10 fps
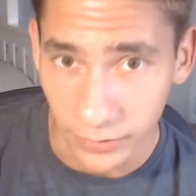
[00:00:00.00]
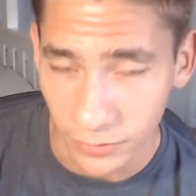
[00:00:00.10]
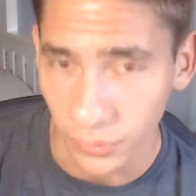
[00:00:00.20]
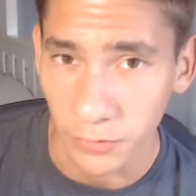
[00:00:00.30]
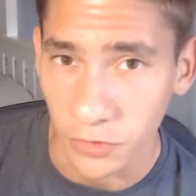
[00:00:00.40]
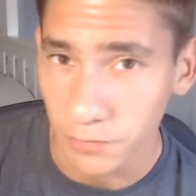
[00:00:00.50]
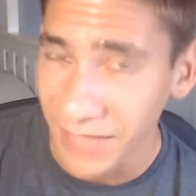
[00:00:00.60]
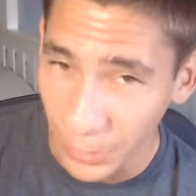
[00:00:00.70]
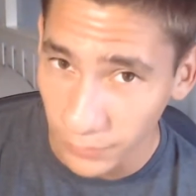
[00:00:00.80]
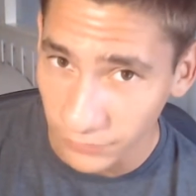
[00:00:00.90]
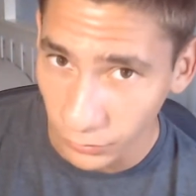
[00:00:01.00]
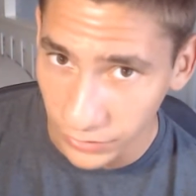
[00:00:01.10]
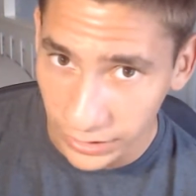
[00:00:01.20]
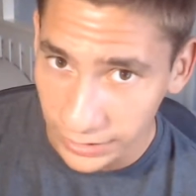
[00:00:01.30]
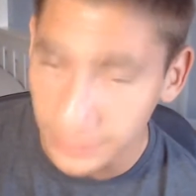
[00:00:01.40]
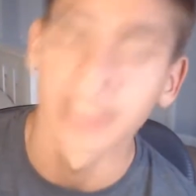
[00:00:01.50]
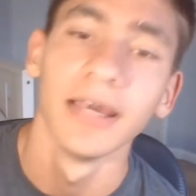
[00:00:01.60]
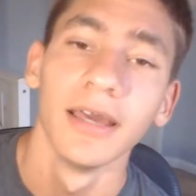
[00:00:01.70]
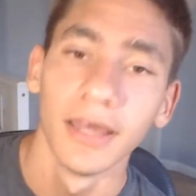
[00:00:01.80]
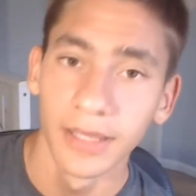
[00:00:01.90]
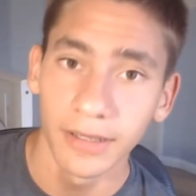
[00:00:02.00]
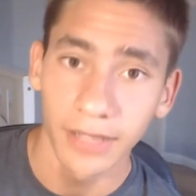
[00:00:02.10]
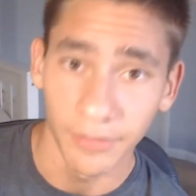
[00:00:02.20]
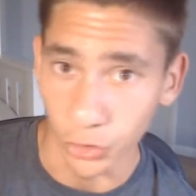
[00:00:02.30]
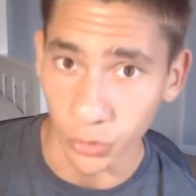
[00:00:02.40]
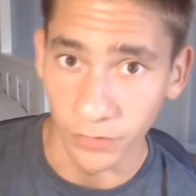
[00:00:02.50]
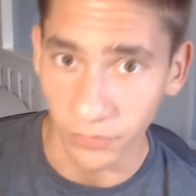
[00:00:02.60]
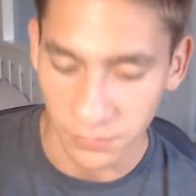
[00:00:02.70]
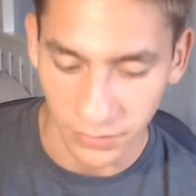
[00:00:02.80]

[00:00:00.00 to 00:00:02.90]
is one of the most powerful things in the universe,